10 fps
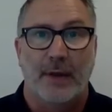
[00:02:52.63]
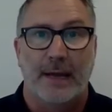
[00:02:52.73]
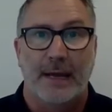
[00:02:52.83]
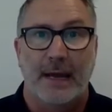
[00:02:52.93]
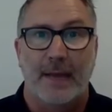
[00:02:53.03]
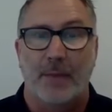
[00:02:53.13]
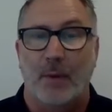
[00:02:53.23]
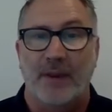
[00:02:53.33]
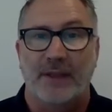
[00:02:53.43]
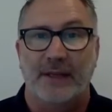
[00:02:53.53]
But
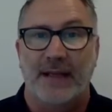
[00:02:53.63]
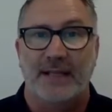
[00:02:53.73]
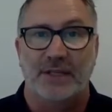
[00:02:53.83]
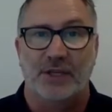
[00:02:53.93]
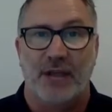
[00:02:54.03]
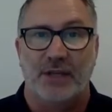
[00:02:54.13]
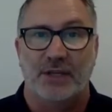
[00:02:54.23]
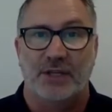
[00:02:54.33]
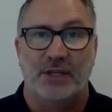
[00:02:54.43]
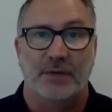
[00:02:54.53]
one thing that hasn't changed
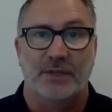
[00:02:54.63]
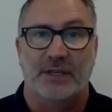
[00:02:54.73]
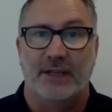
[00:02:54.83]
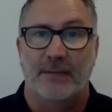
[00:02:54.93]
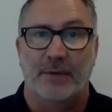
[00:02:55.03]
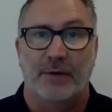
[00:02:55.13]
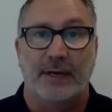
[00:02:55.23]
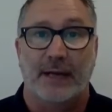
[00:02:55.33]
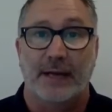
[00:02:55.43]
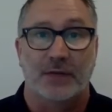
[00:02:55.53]
this year is the government
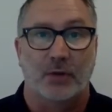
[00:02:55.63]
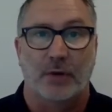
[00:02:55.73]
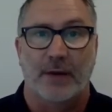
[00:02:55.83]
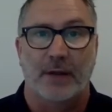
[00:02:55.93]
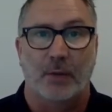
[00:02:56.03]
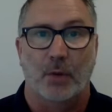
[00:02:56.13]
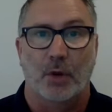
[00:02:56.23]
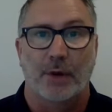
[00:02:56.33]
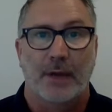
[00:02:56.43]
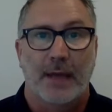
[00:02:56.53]
regulators all around the
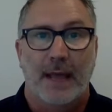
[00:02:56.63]
world